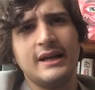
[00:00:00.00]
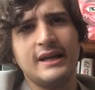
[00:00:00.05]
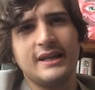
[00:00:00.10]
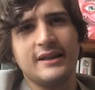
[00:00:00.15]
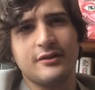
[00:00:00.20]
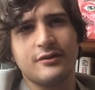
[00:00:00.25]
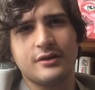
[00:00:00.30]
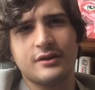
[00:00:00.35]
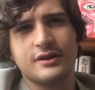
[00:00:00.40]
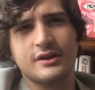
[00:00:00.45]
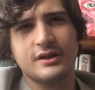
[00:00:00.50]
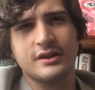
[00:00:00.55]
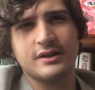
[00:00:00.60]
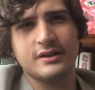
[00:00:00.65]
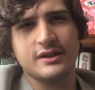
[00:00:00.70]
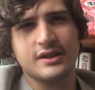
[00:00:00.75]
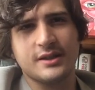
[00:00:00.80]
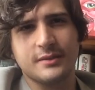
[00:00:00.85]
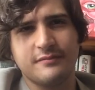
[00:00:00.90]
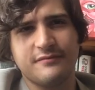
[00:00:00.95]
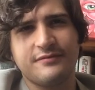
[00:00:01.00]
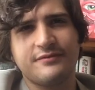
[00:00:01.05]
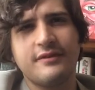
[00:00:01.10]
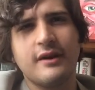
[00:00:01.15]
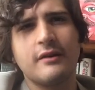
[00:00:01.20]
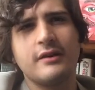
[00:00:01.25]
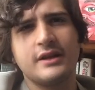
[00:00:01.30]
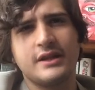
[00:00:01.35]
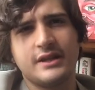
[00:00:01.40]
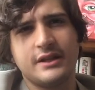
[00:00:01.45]
There's some
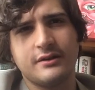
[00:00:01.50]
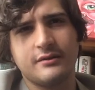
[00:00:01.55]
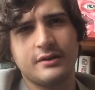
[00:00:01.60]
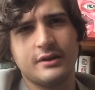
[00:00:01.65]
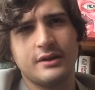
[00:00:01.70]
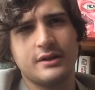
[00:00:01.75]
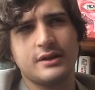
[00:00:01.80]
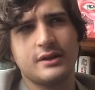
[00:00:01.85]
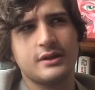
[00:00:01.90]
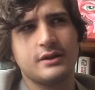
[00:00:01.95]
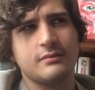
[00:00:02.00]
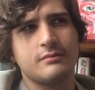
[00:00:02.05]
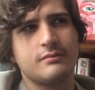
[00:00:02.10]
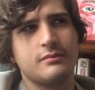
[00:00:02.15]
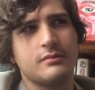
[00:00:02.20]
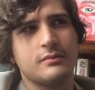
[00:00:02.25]
very serious